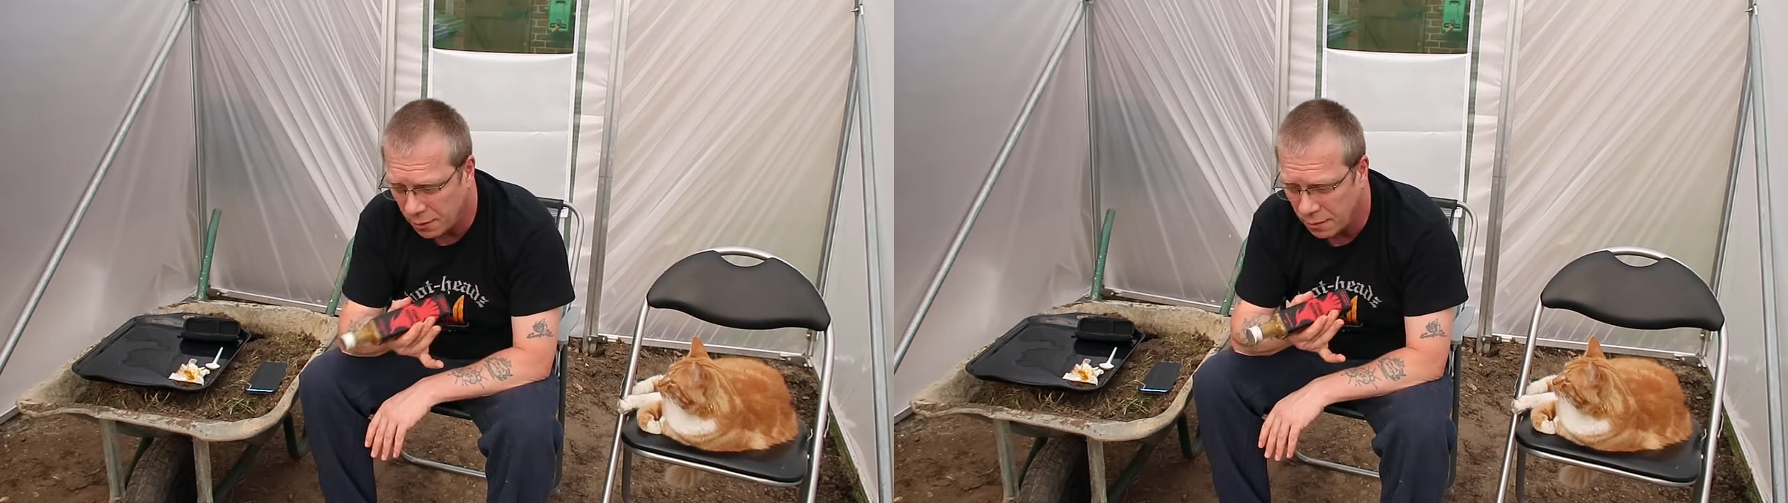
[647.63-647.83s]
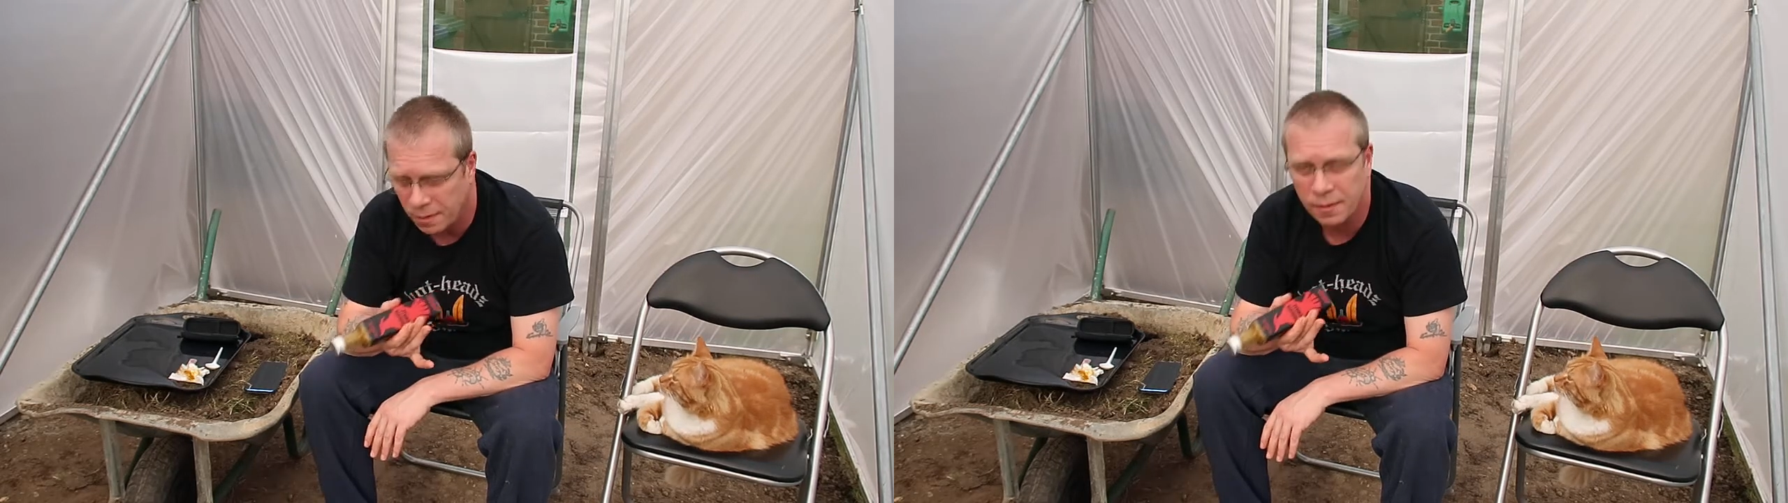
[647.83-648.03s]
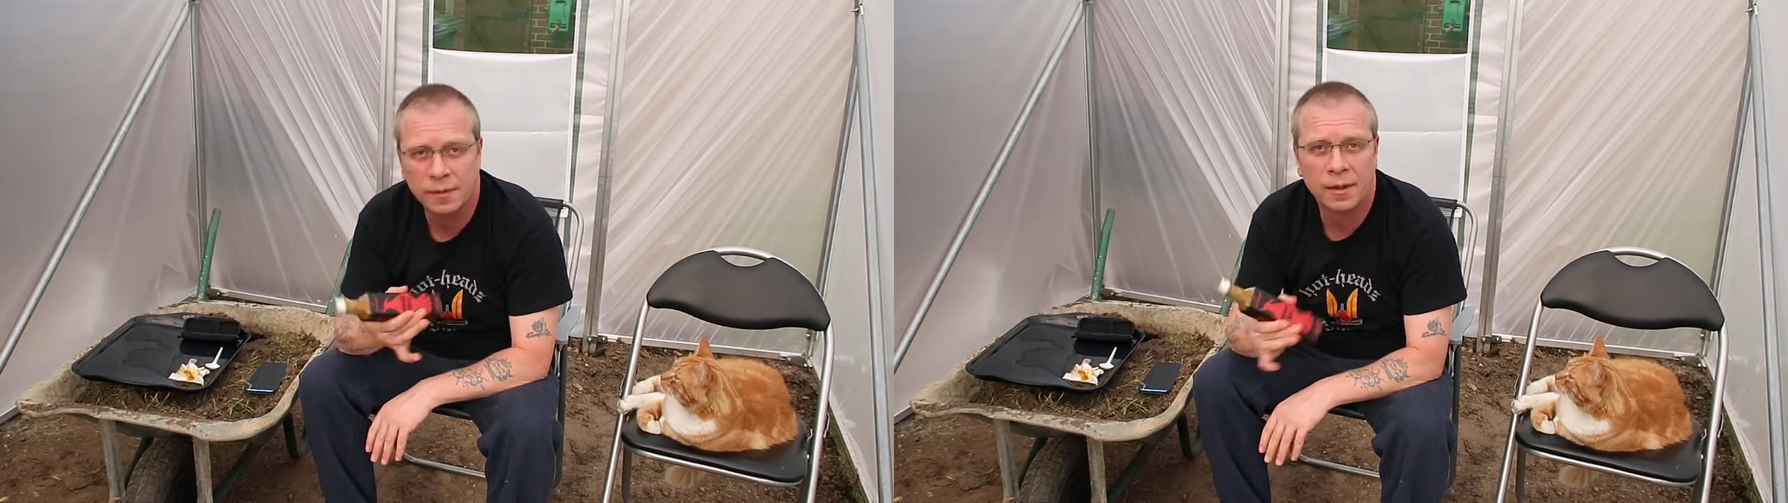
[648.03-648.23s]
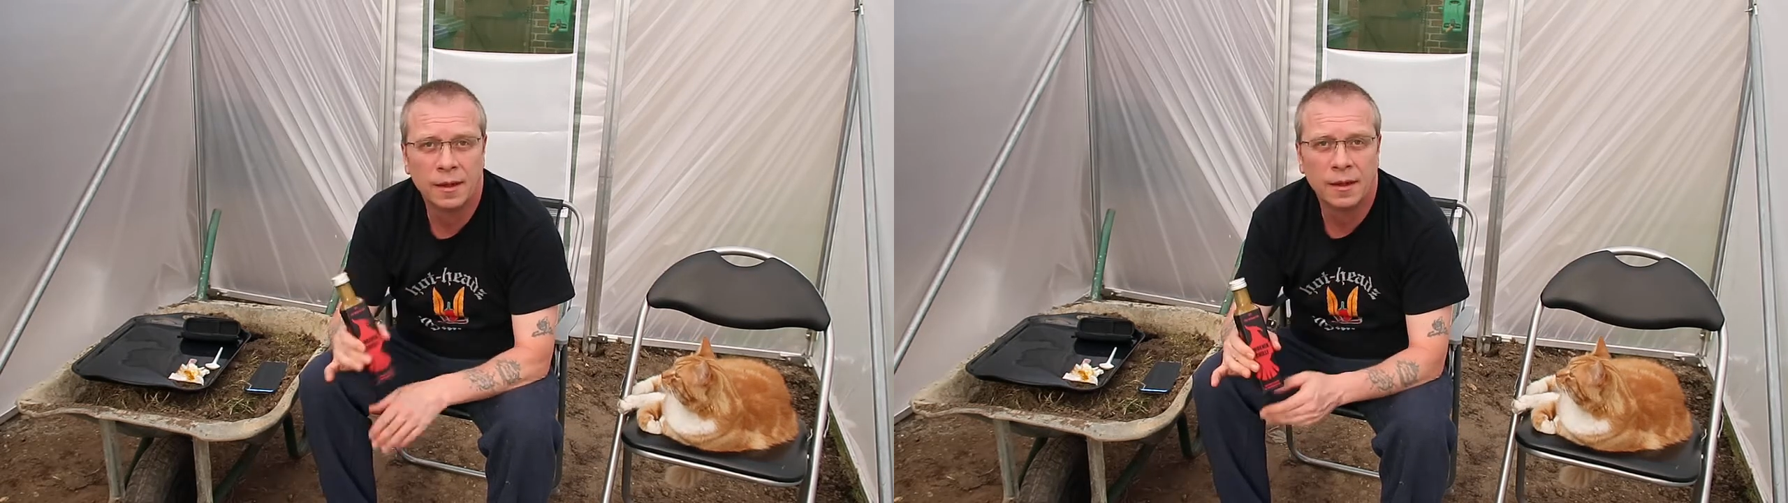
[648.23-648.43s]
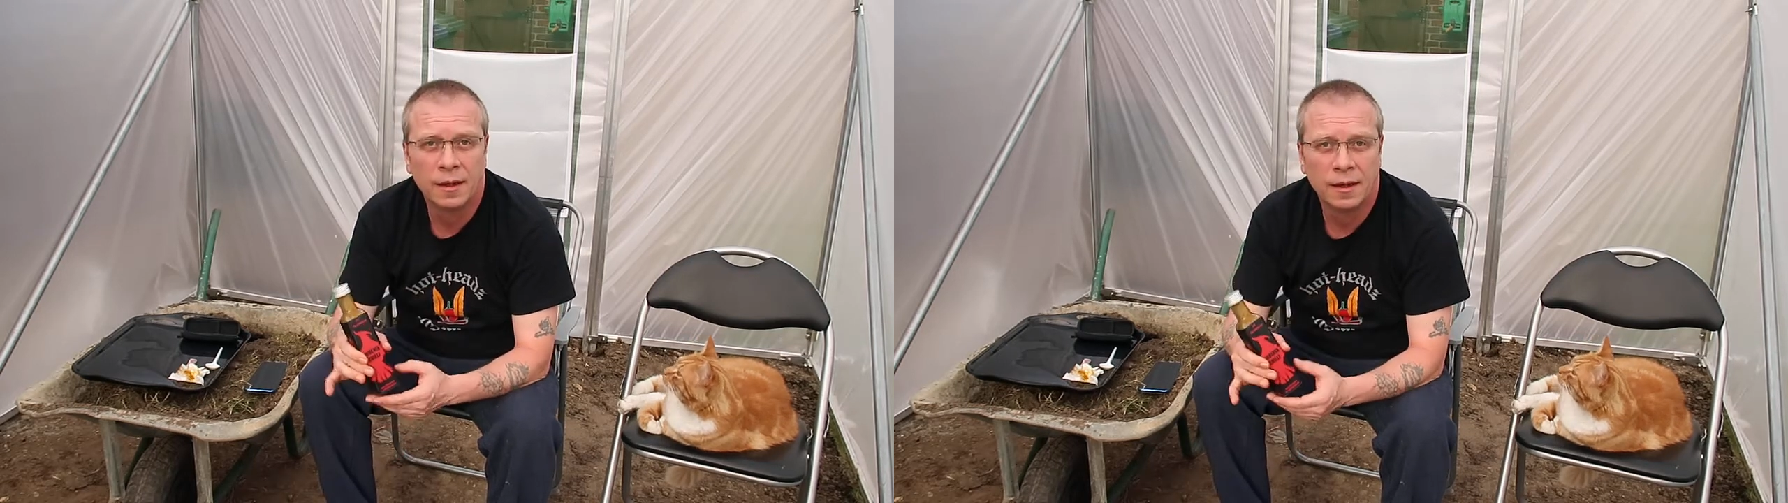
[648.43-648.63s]

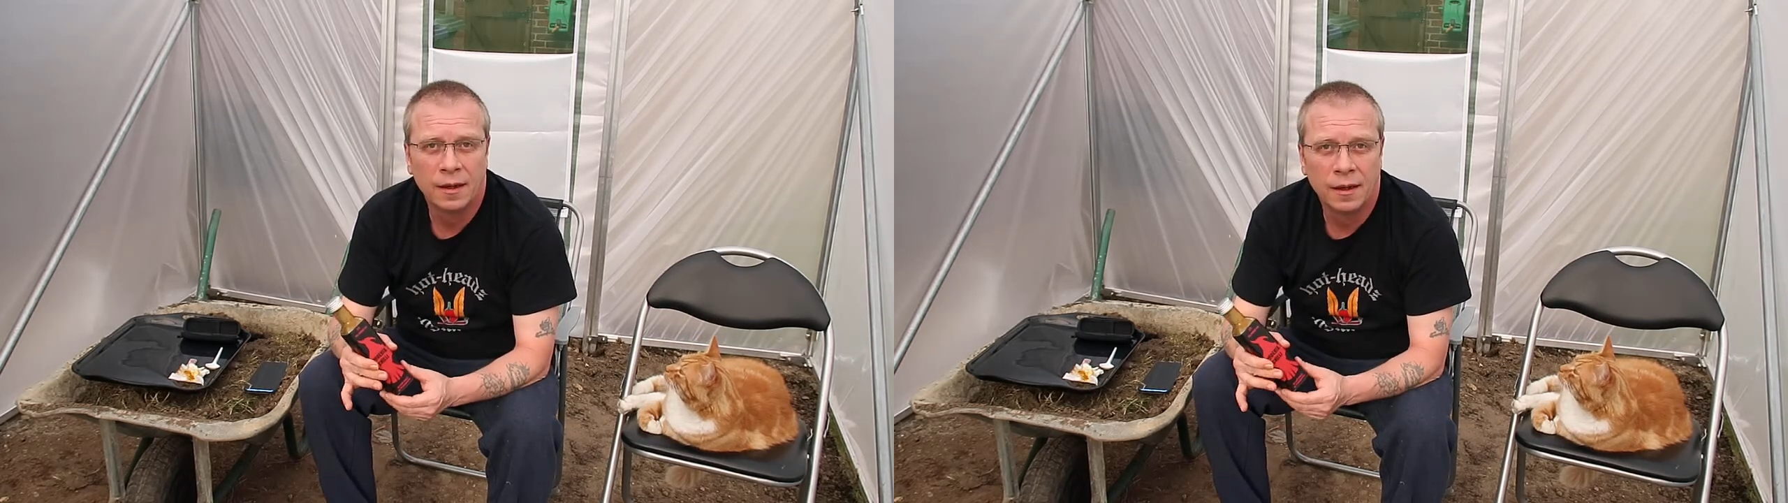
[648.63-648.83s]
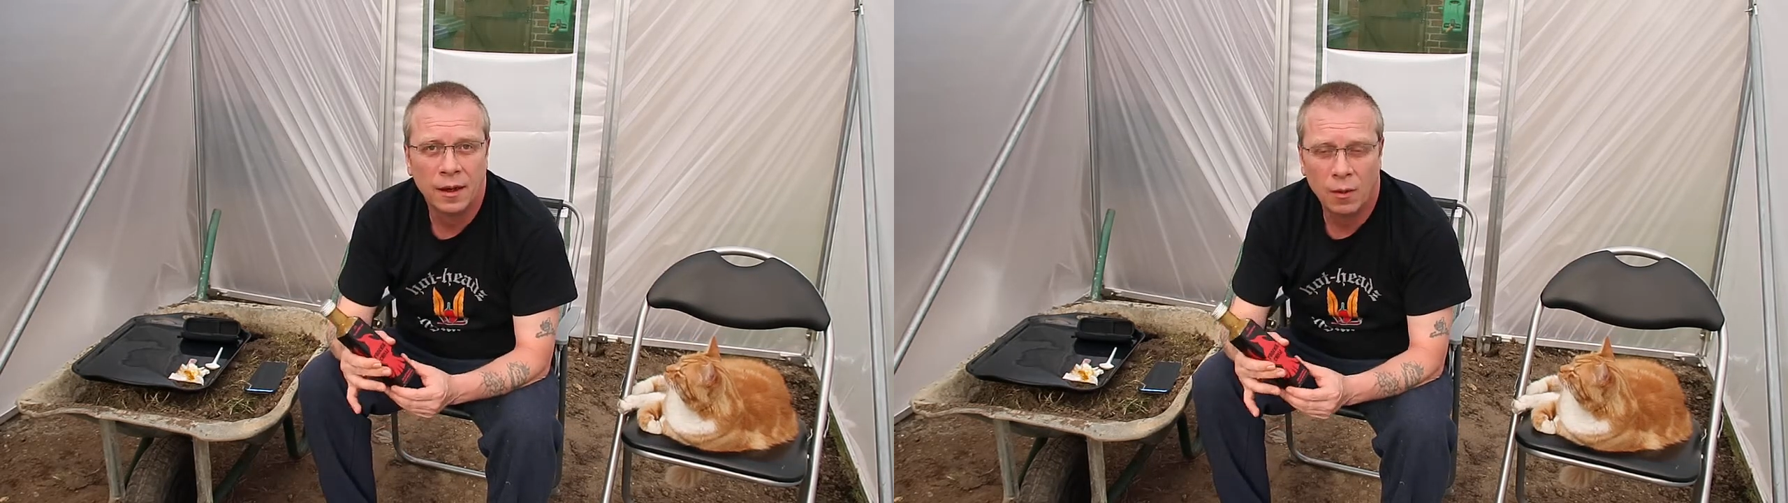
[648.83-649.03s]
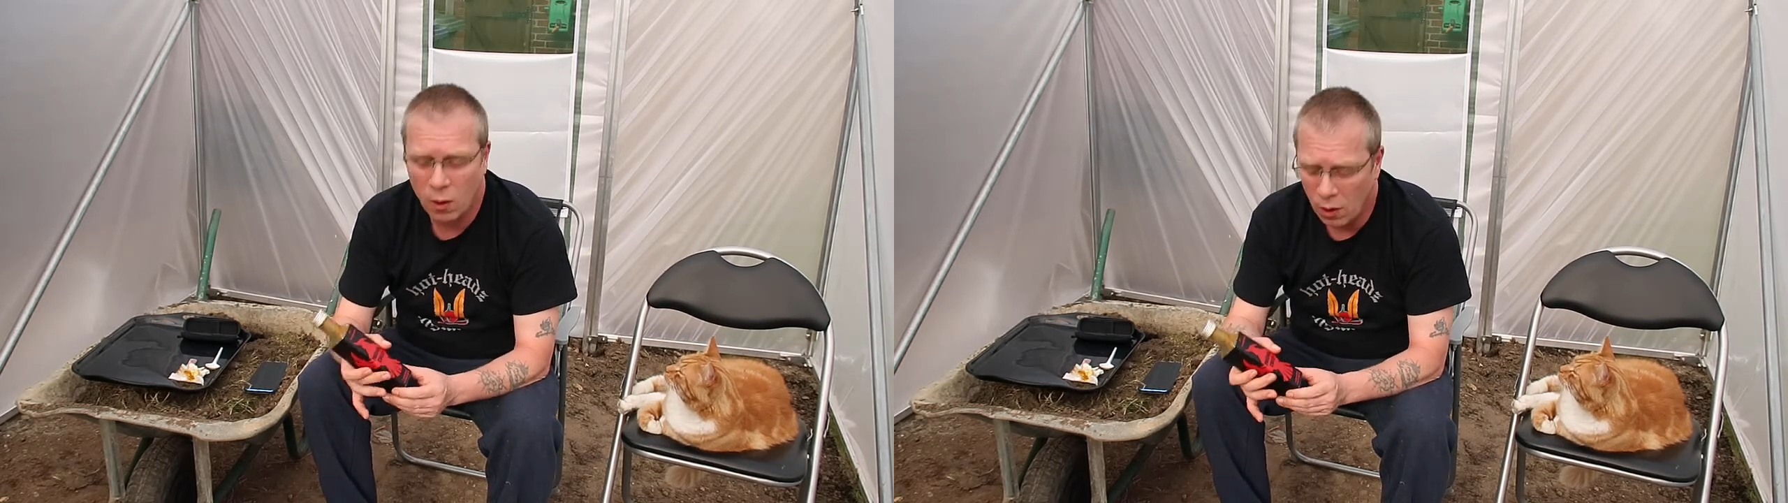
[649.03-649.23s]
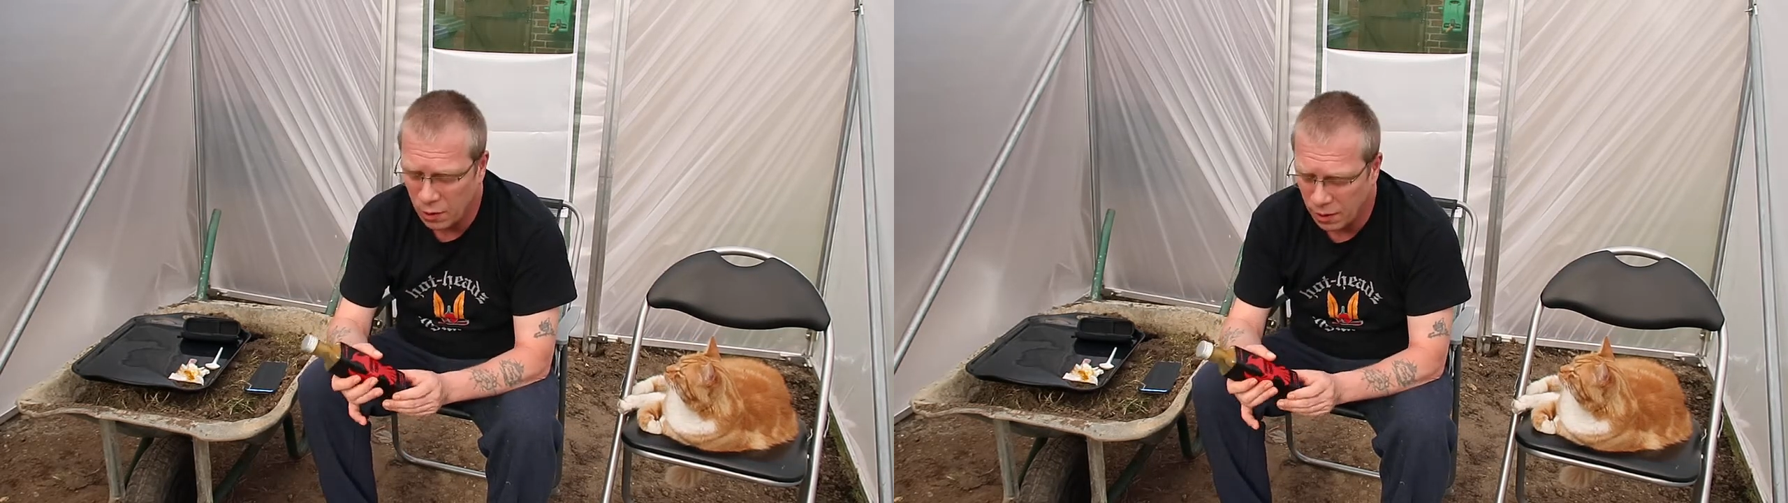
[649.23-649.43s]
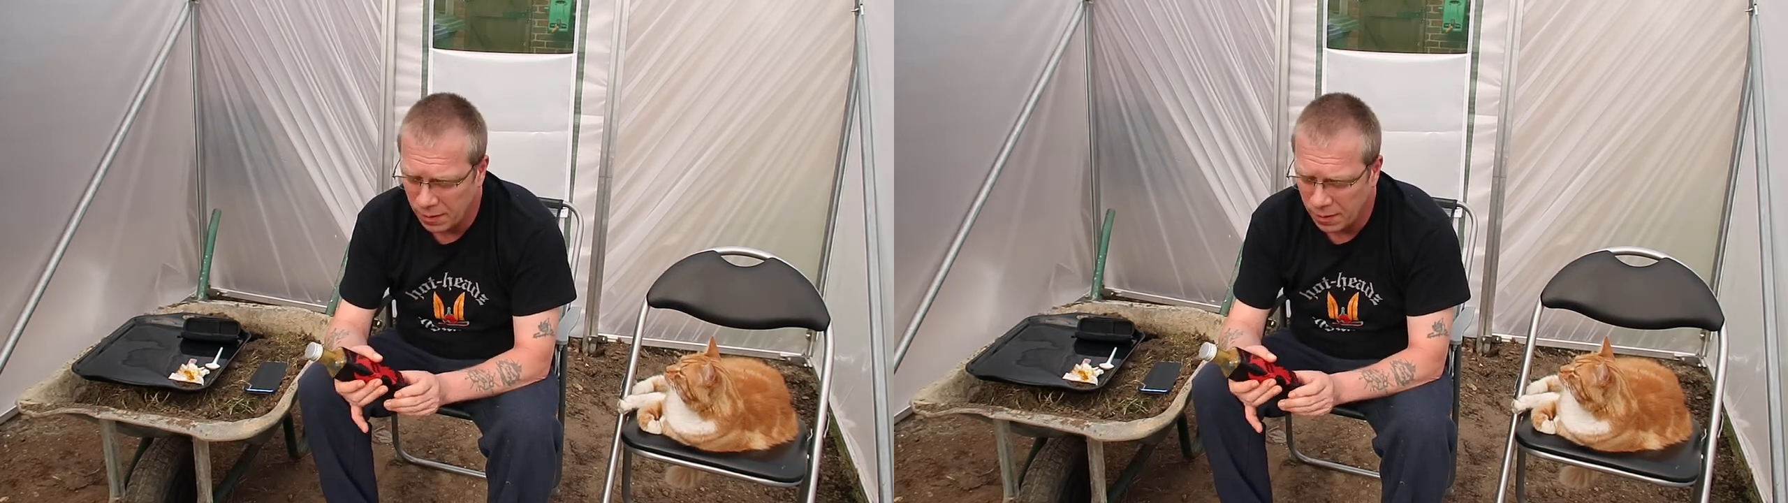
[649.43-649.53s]
a wok